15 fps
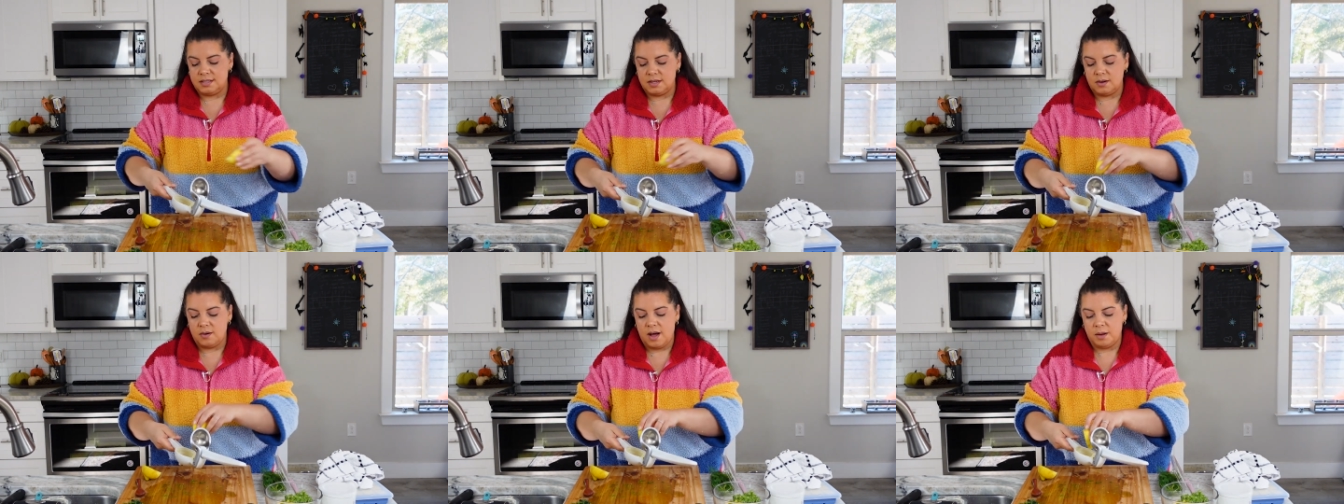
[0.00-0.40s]

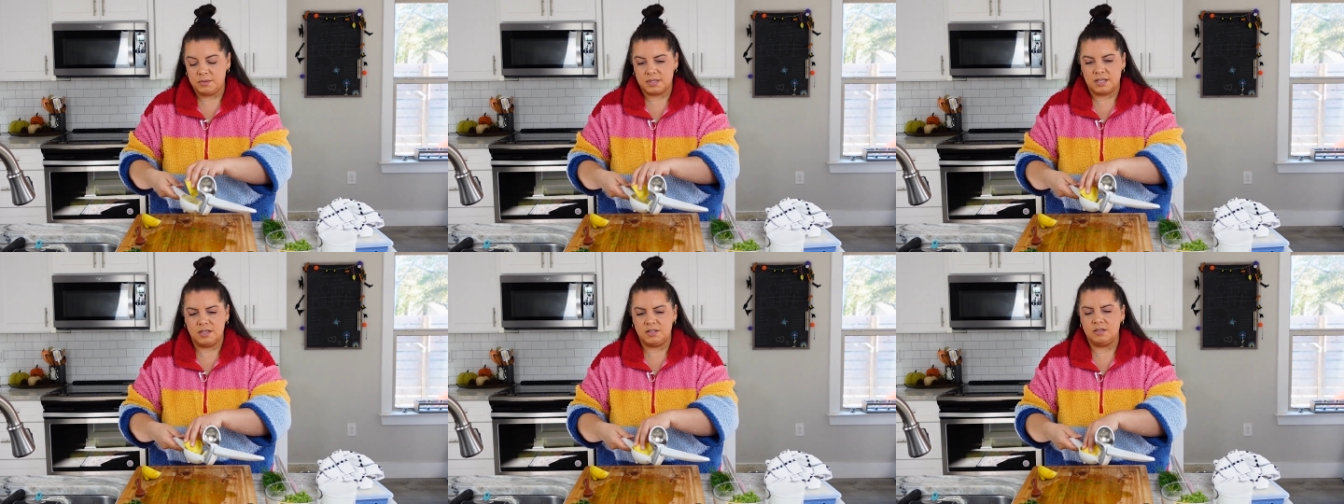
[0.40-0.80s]
So I
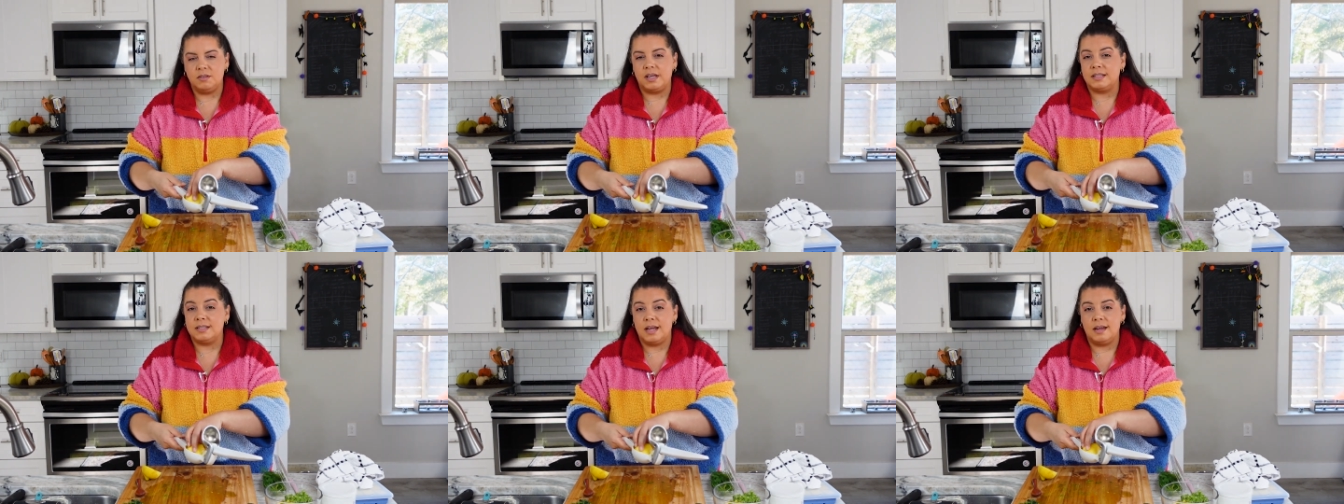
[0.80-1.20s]
was gonna do
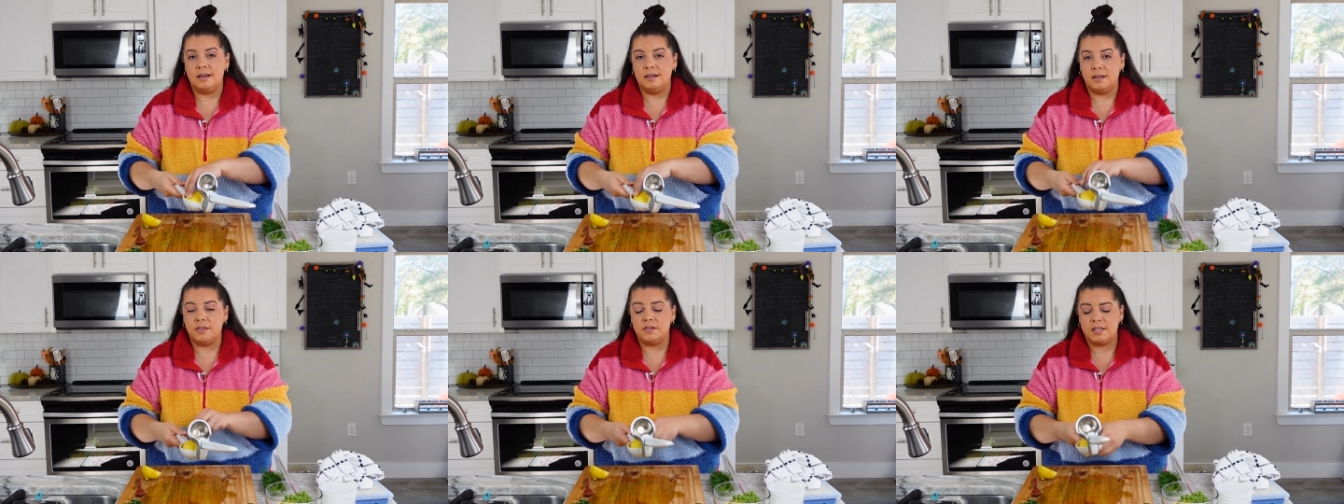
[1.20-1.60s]
like
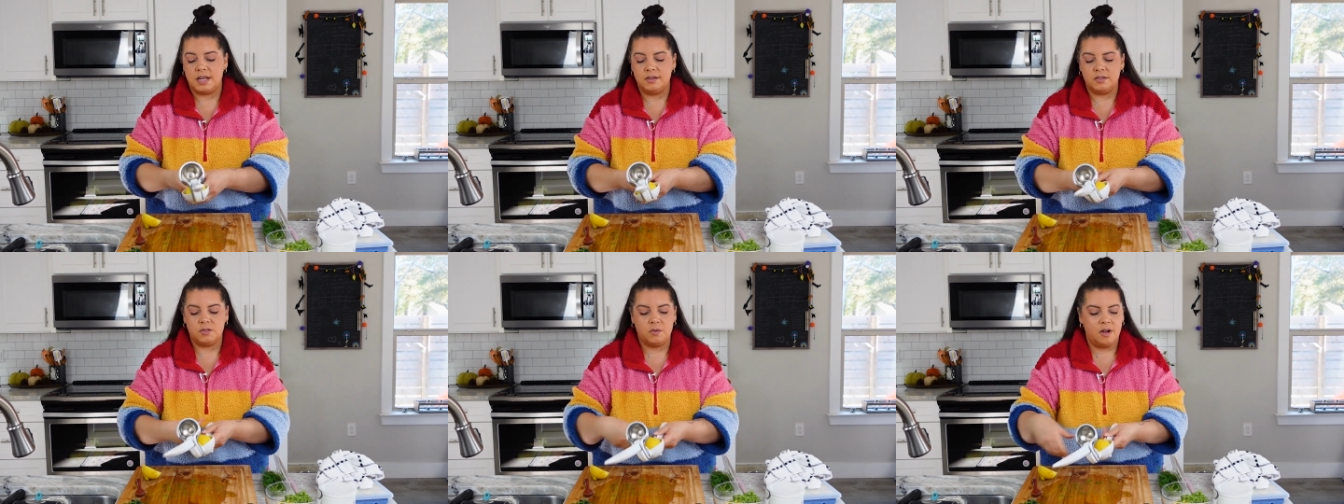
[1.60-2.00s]
another
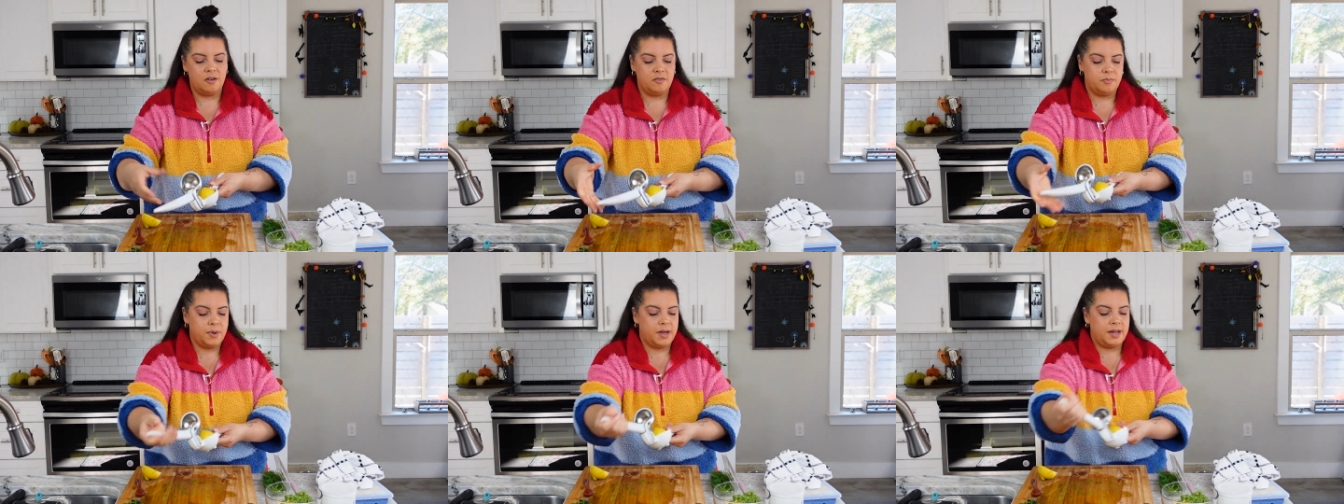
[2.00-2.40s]
10 to
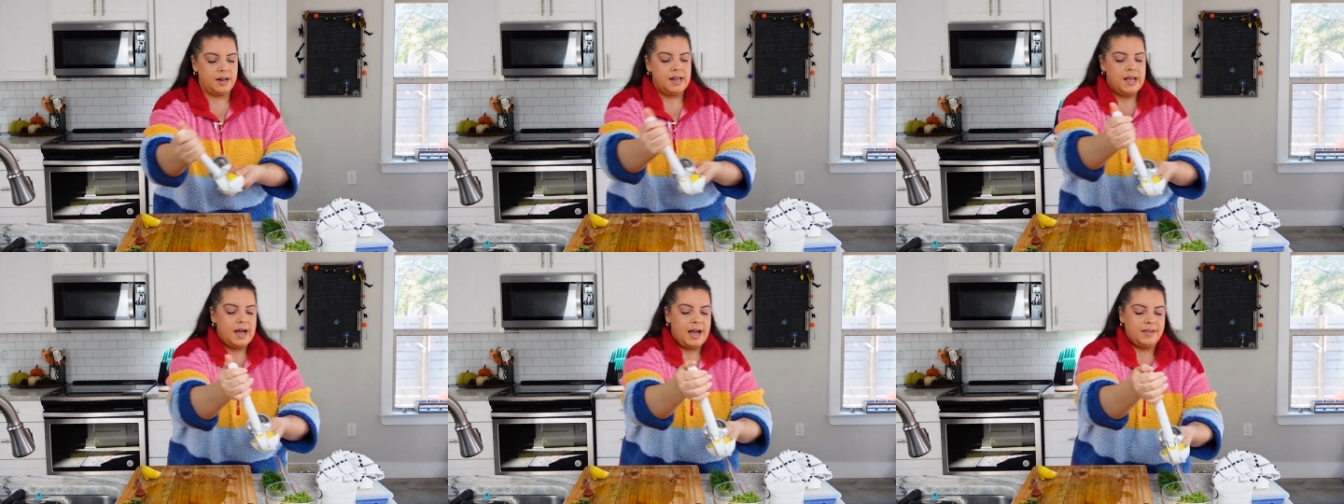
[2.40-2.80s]
12, but
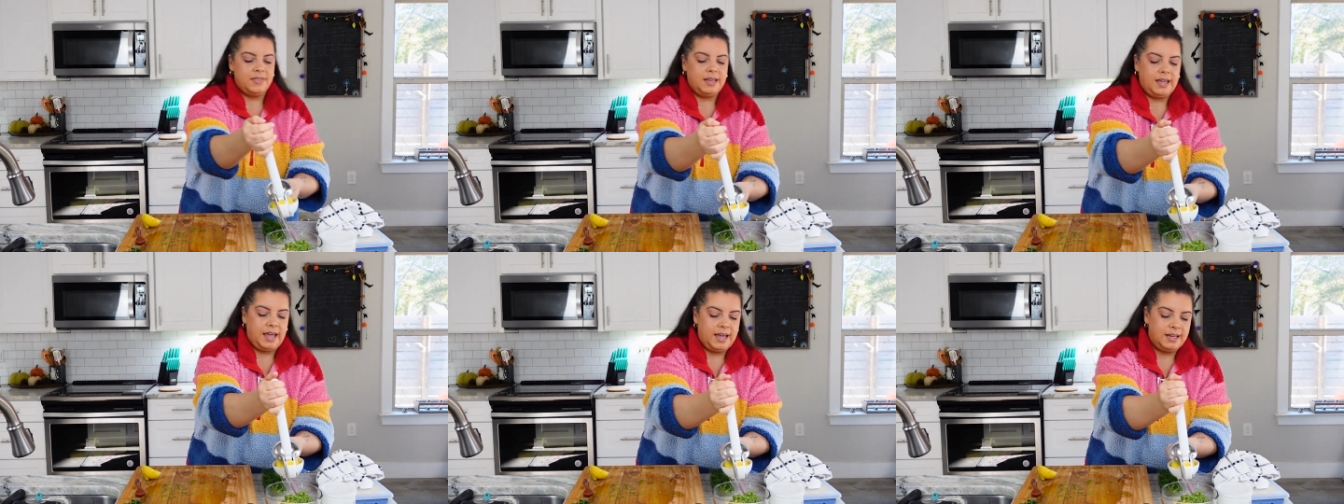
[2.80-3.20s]
I
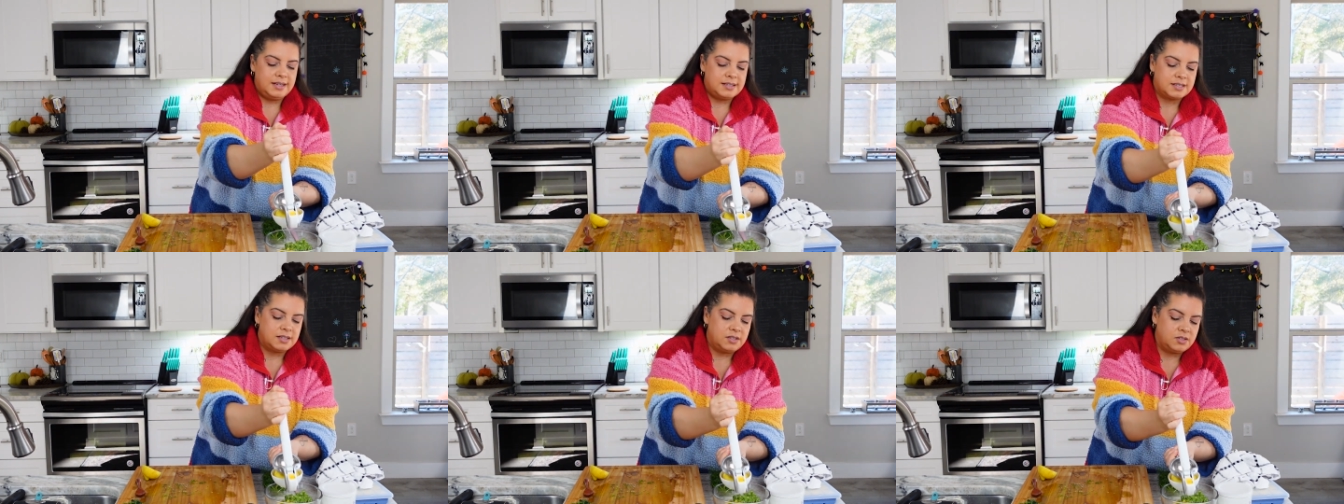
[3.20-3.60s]
think 8
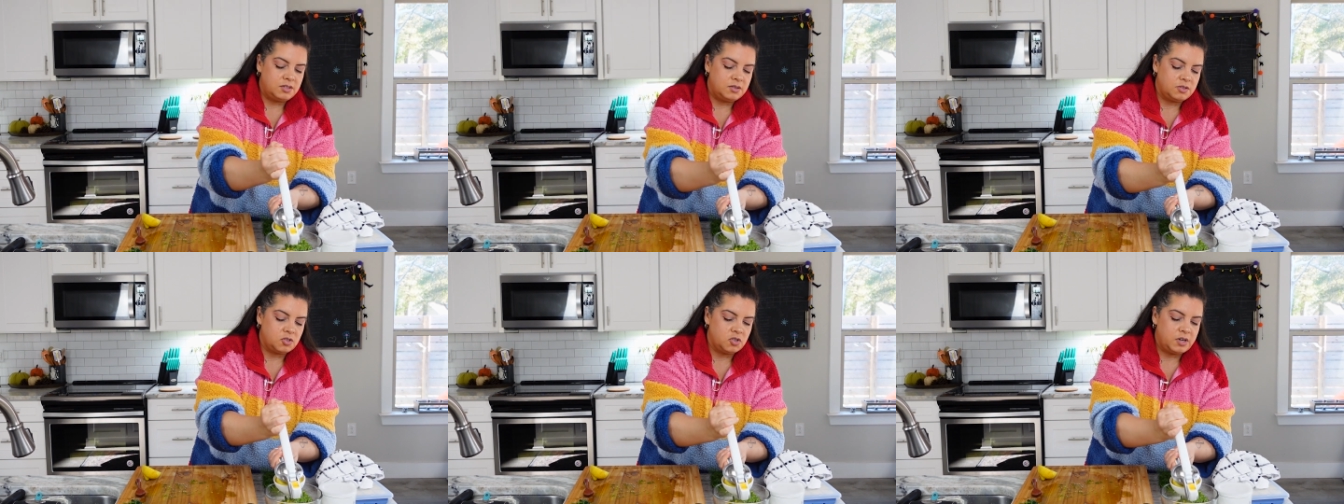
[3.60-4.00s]
is gonna
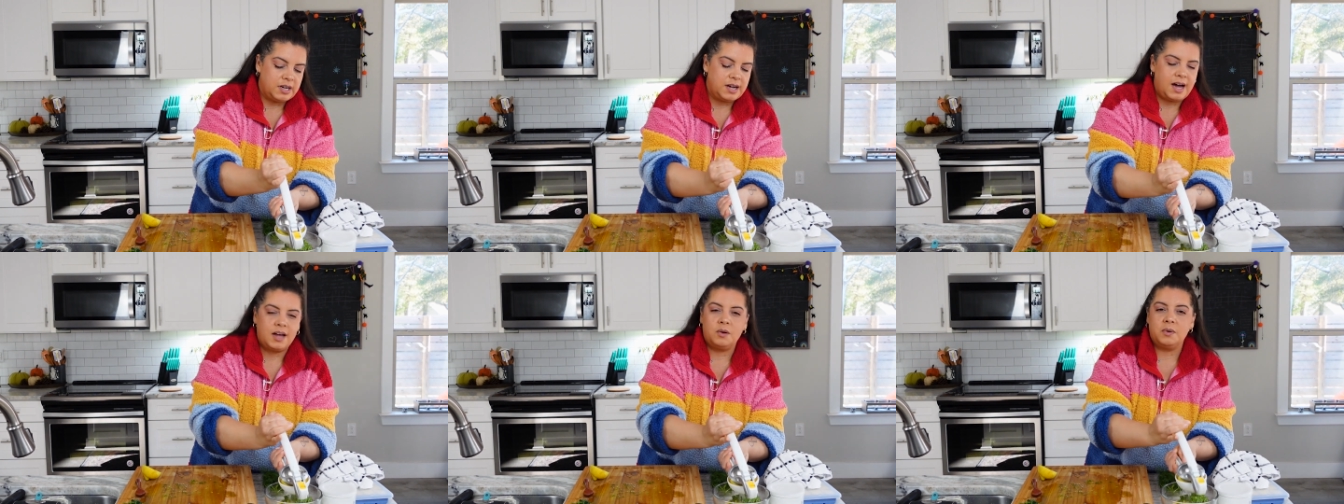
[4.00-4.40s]
do the
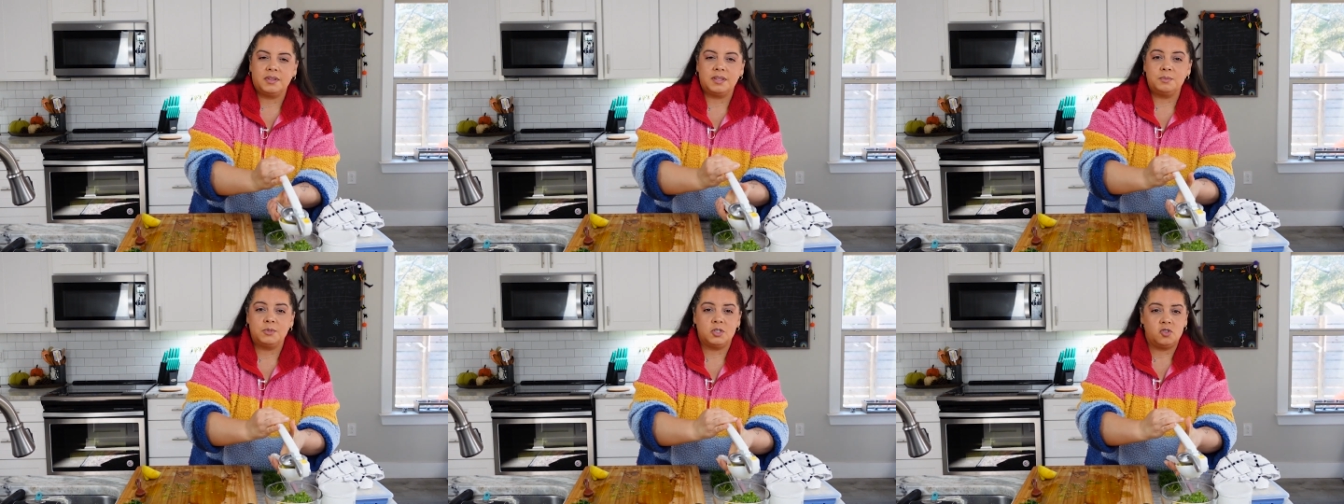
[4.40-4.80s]
trick. I don't
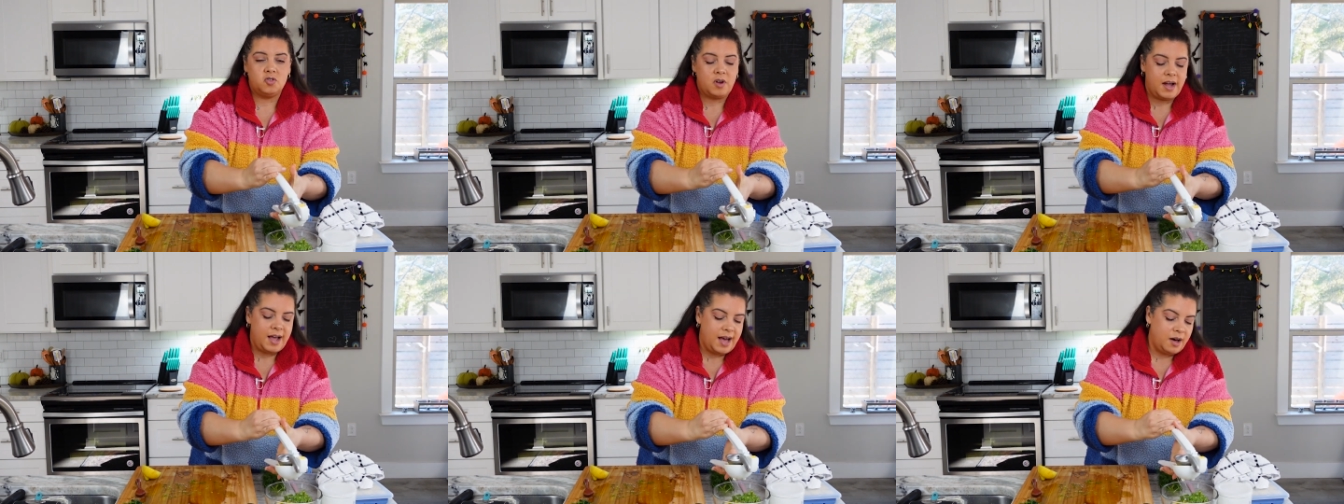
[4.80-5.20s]
want them to
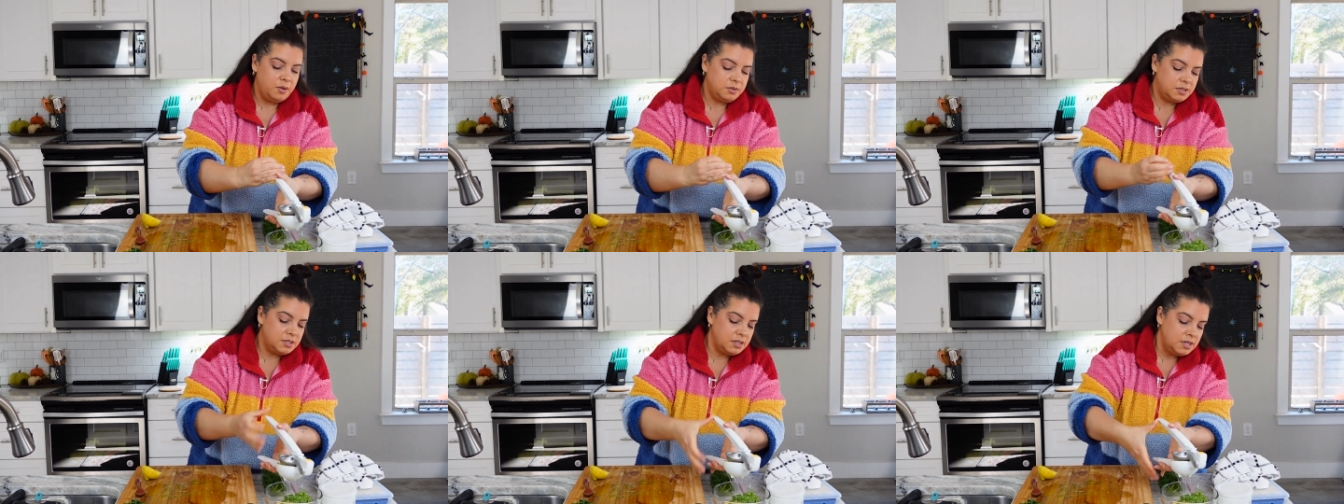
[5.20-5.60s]
dry
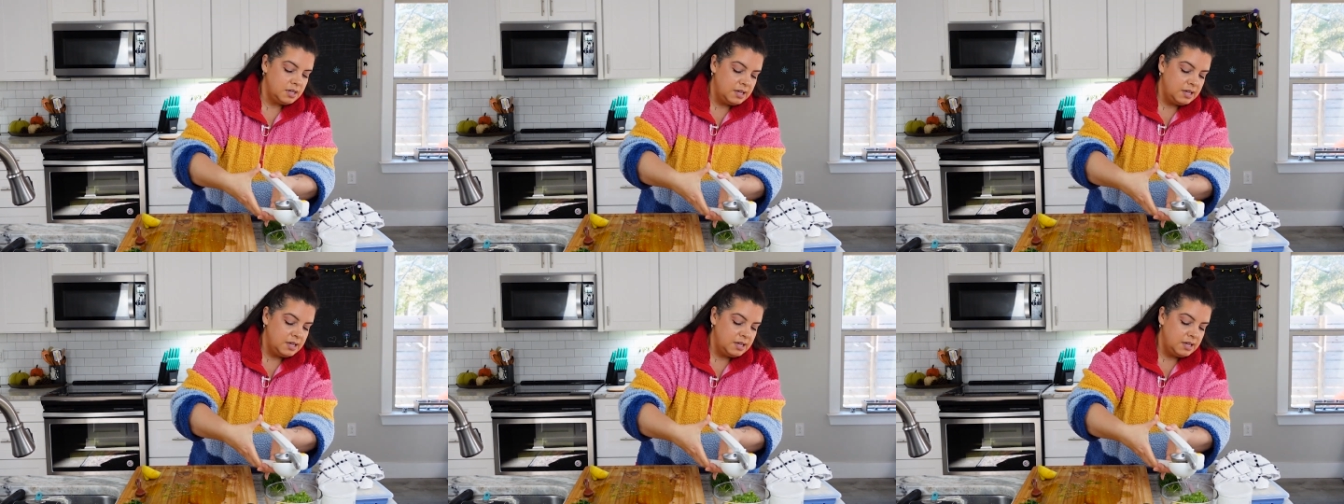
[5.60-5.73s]
out.